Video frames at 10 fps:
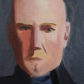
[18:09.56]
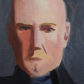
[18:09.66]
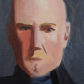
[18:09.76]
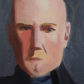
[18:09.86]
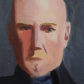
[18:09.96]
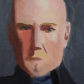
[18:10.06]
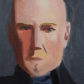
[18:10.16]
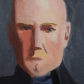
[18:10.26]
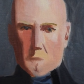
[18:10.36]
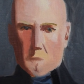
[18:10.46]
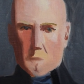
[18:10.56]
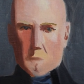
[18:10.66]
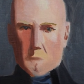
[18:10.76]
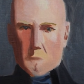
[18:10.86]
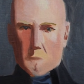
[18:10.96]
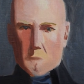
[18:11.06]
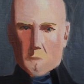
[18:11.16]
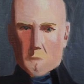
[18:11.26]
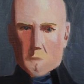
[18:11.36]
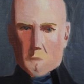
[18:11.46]

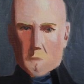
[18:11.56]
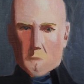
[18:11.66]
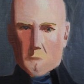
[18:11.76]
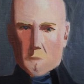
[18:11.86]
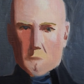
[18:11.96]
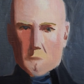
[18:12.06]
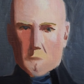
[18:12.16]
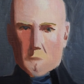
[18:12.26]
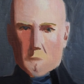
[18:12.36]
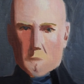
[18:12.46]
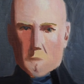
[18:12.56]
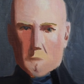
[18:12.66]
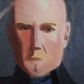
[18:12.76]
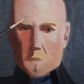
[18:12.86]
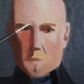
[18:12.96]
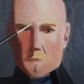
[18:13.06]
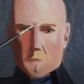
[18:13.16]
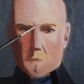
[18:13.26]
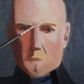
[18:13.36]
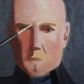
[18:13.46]

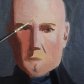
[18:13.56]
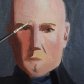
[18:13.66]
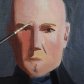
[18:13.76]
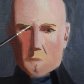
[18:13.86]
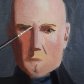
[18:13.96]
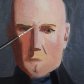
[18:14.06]
No one is speaking in this clip.